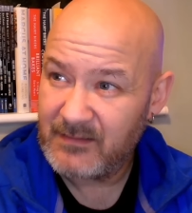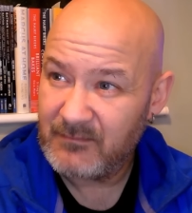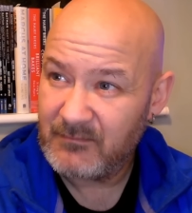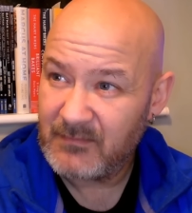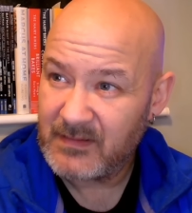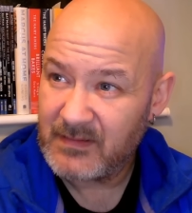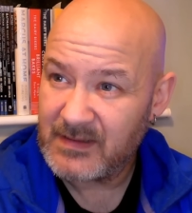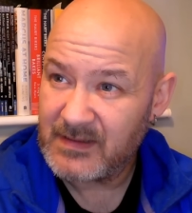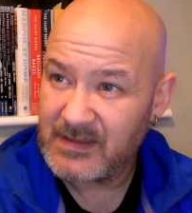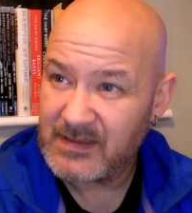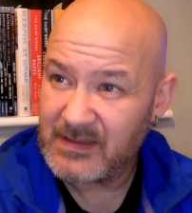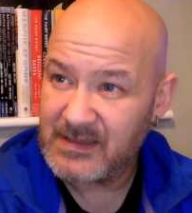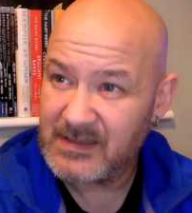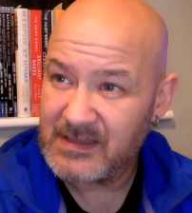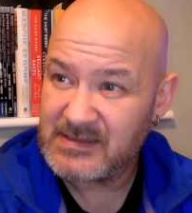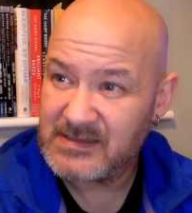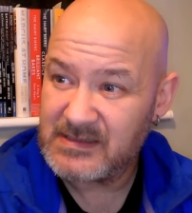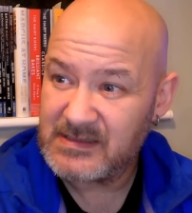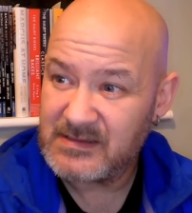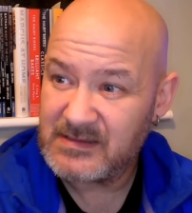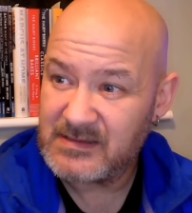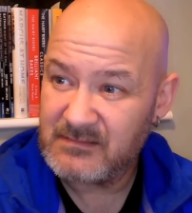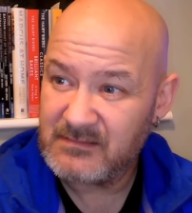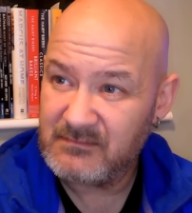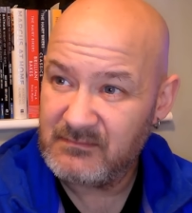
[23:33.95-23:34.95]
I think
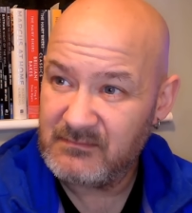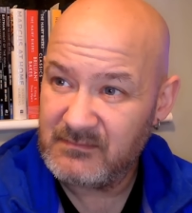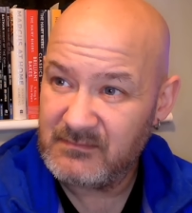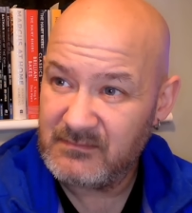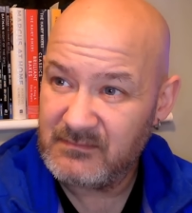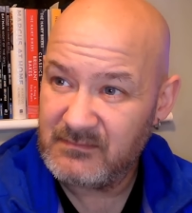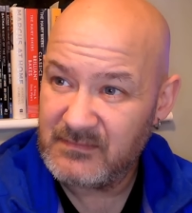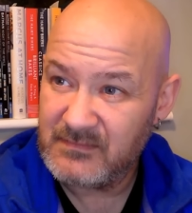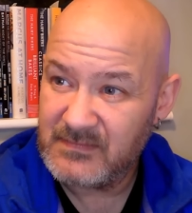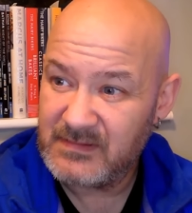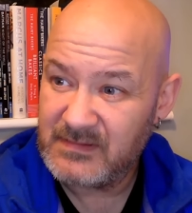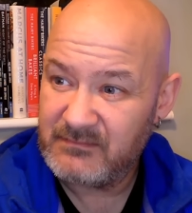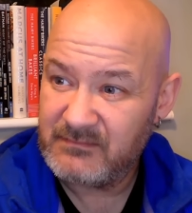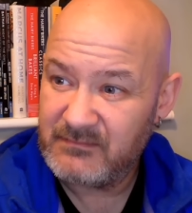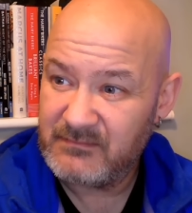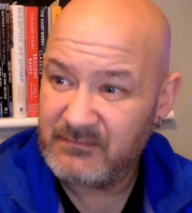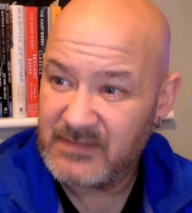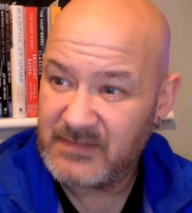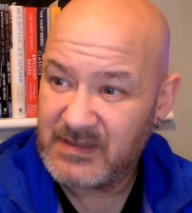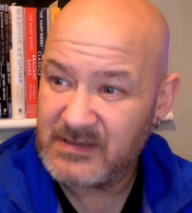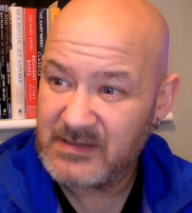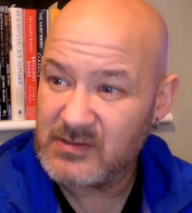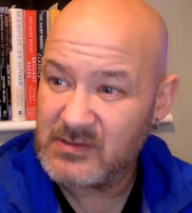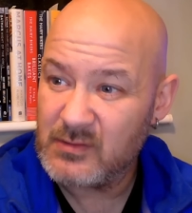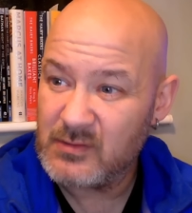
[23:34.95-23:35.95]

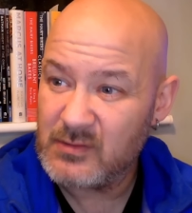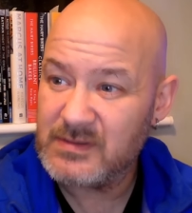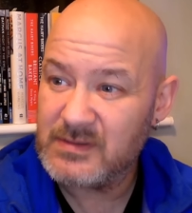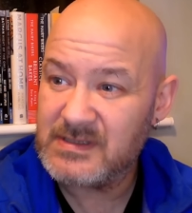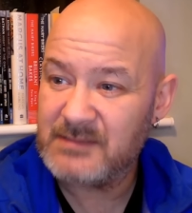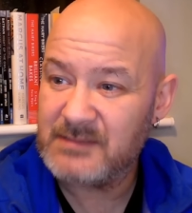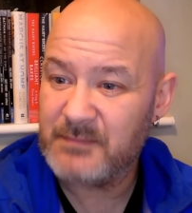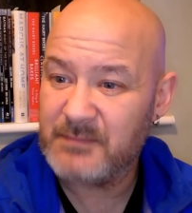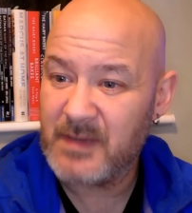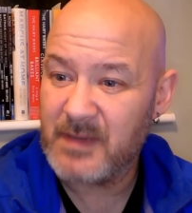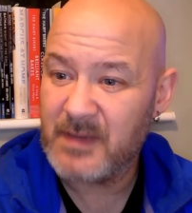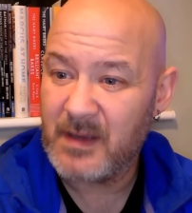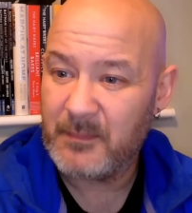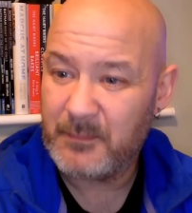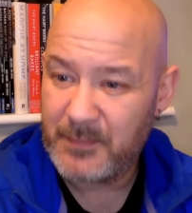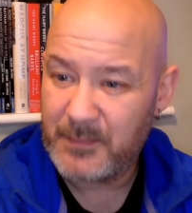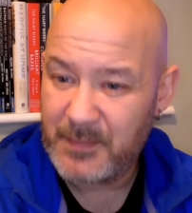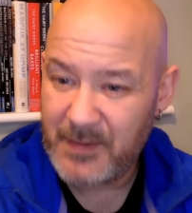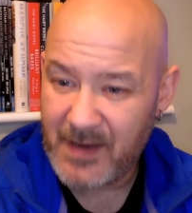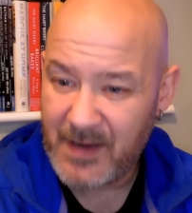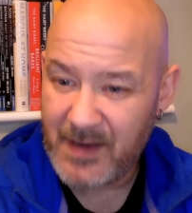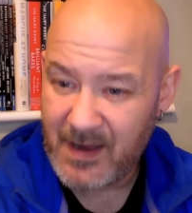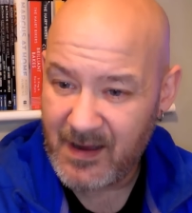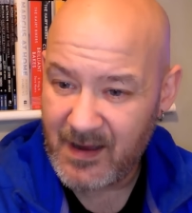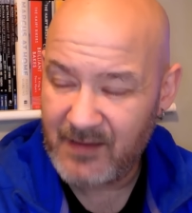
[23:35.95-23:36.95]
there's always a
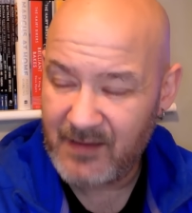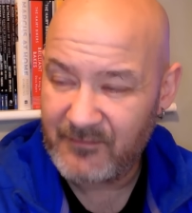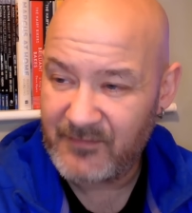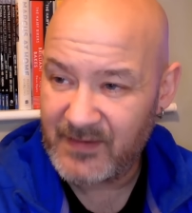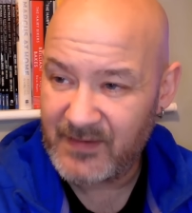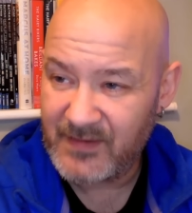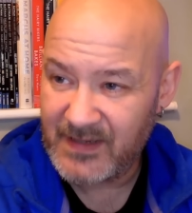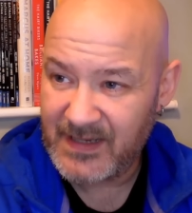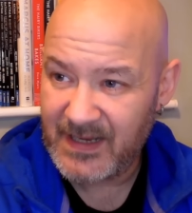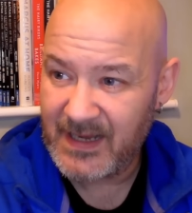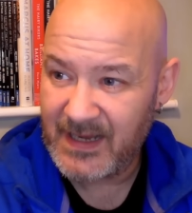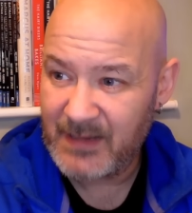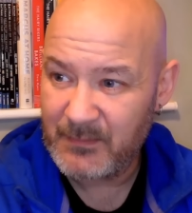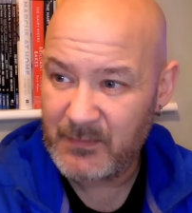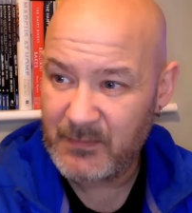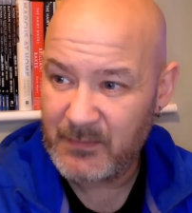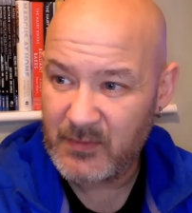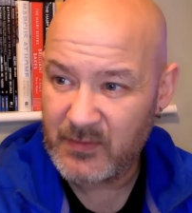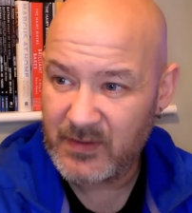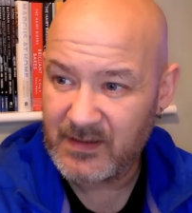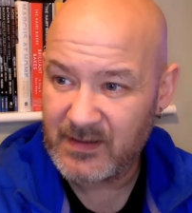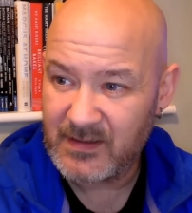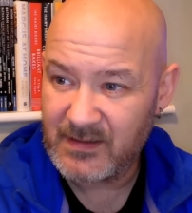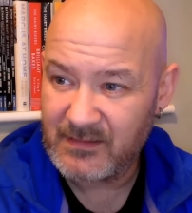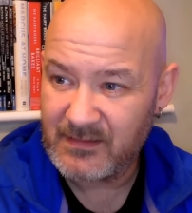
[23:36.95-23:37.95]
part of a game or
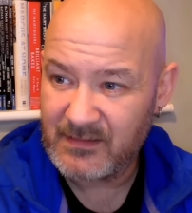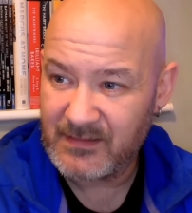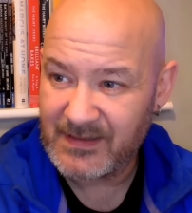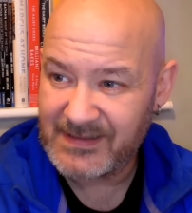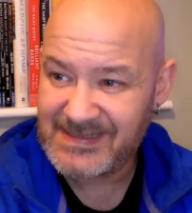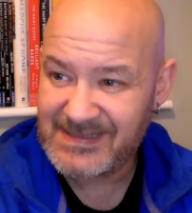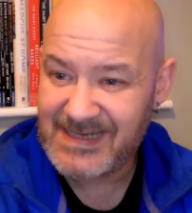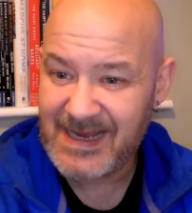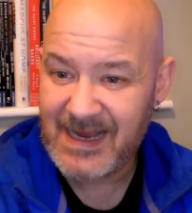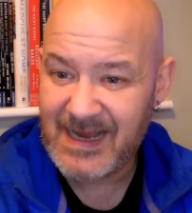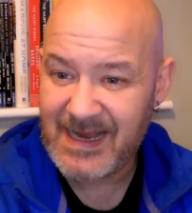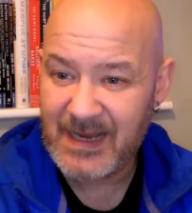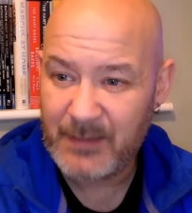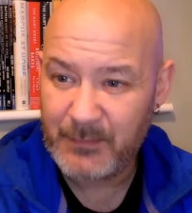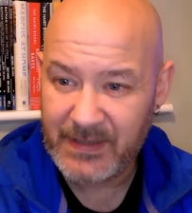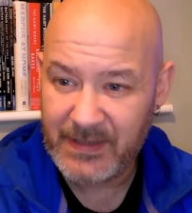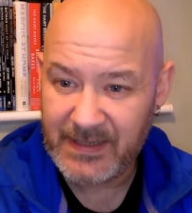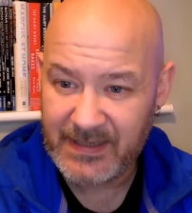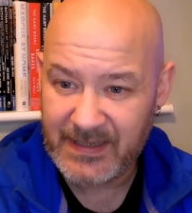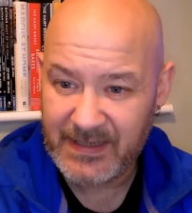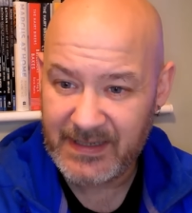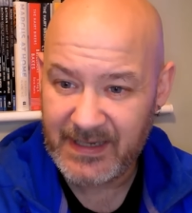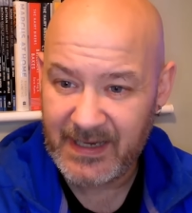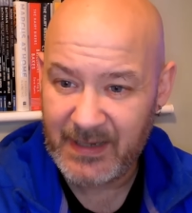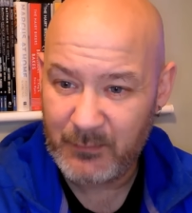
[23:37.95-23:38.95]
a time in a
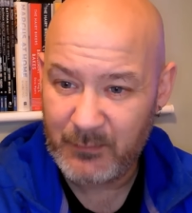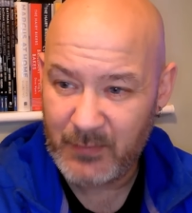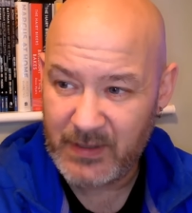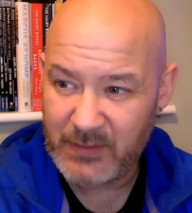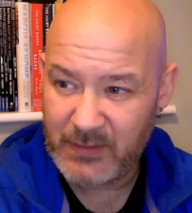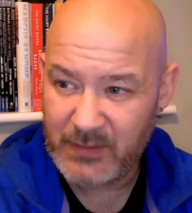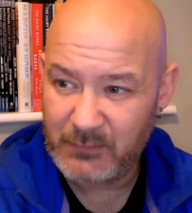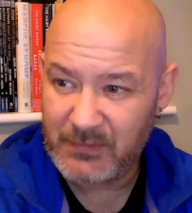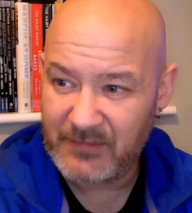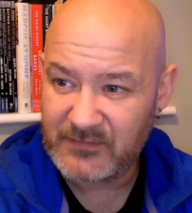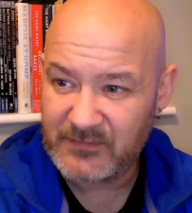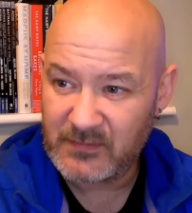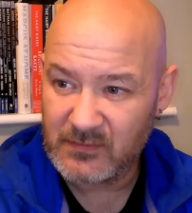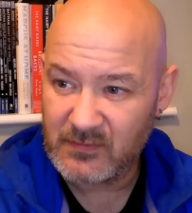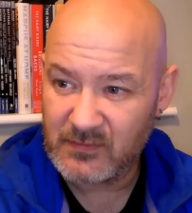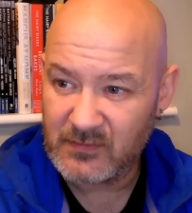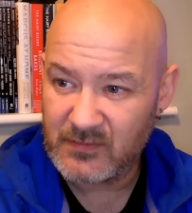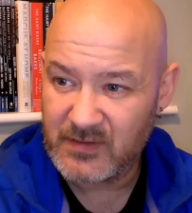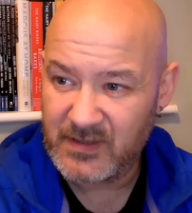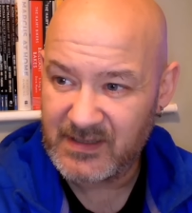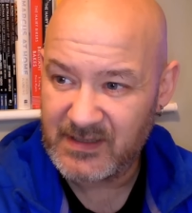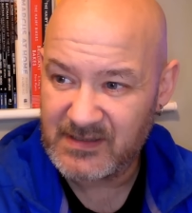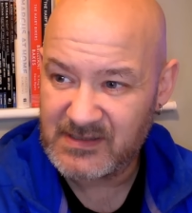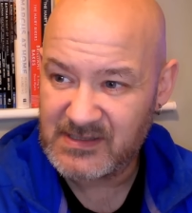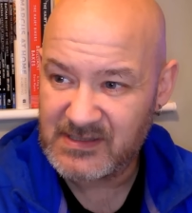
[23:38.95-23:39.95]
game when you have to look
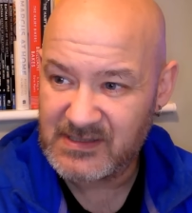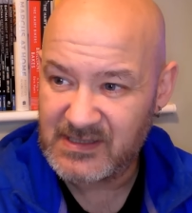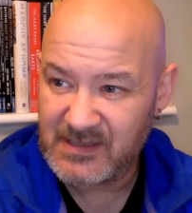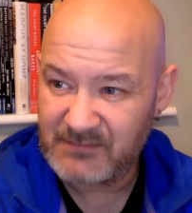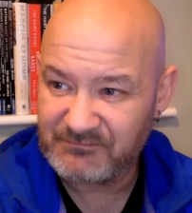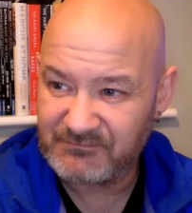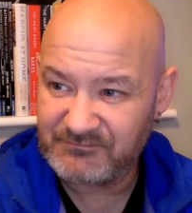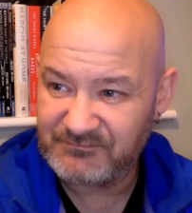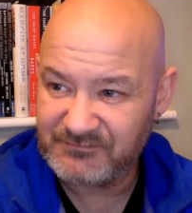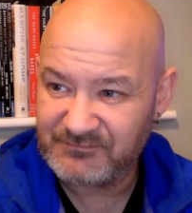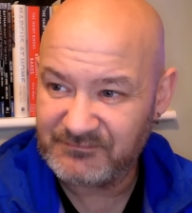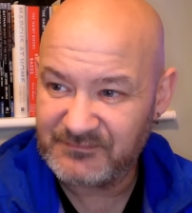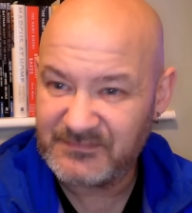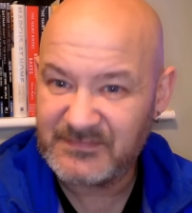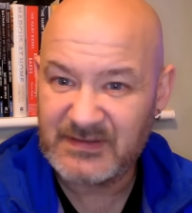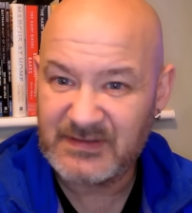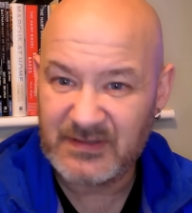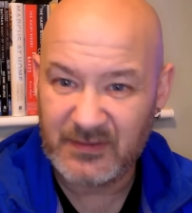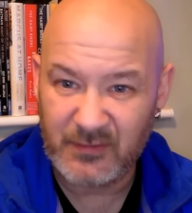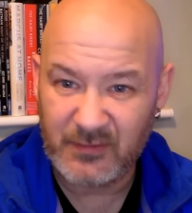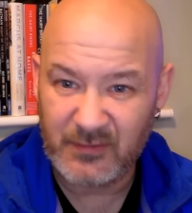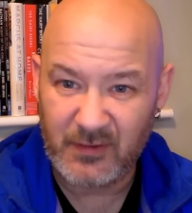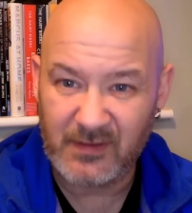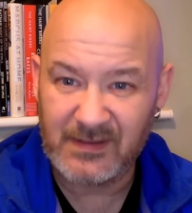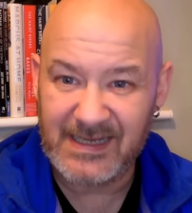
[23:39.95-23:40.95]
at it and say, do
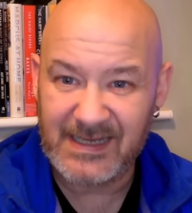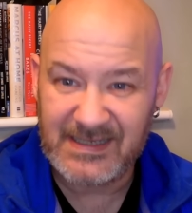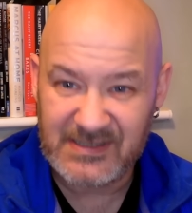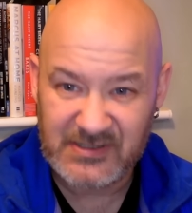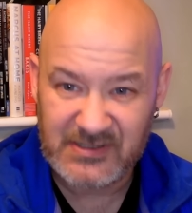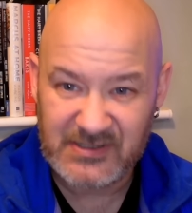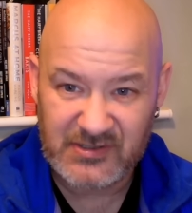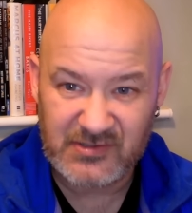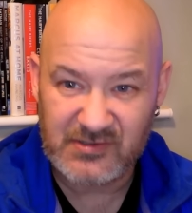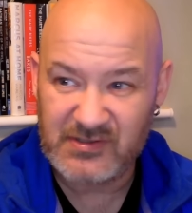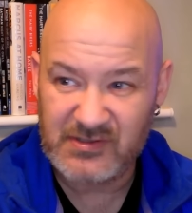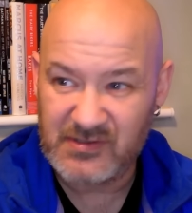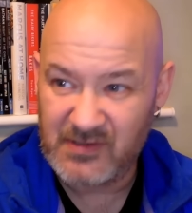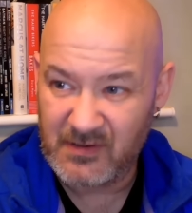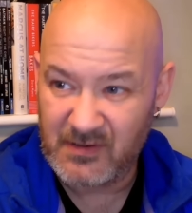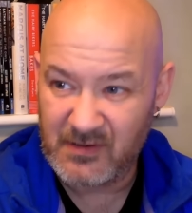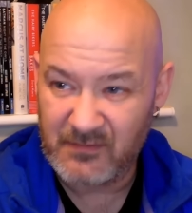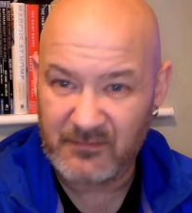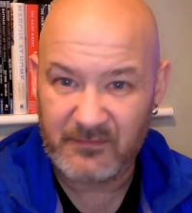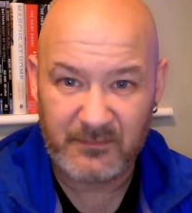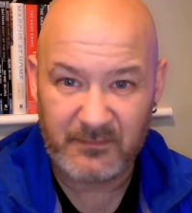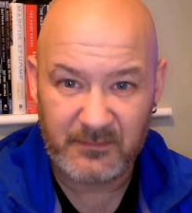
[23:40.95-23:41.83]
not, let's just not